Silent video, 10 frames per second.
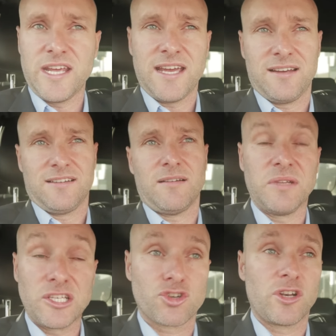now.
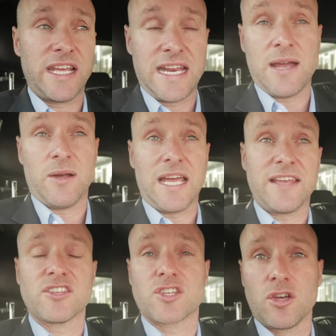I'm literally an hour
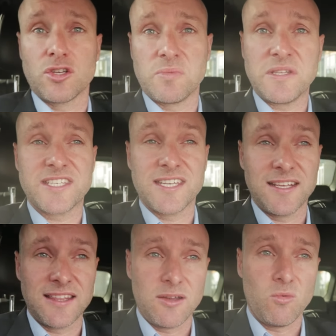late, this girl's been
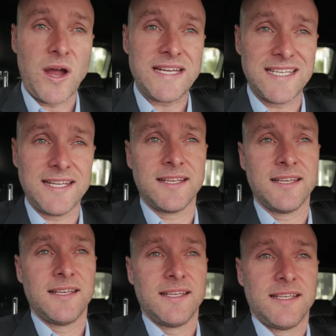sitting there waiting
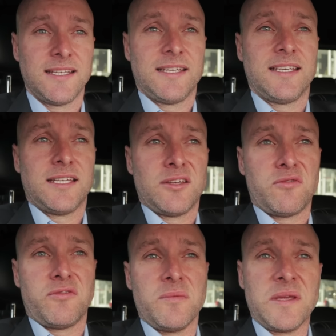
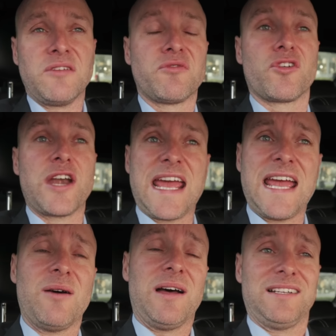for me for an
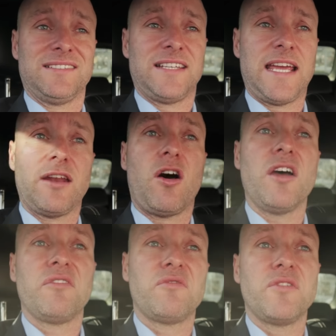hour and
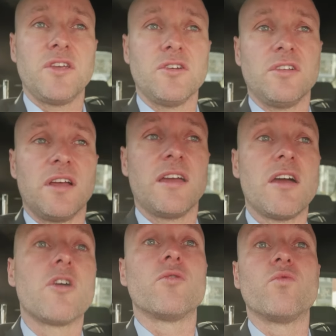I feel
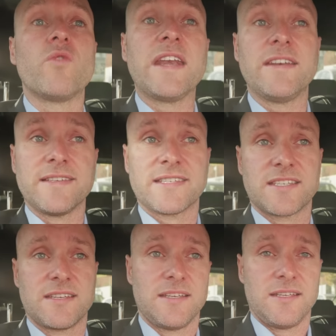
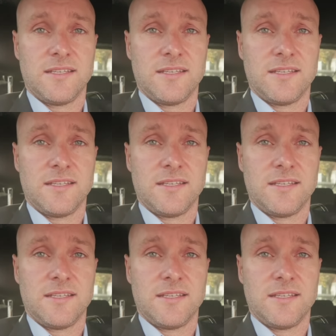horrendous.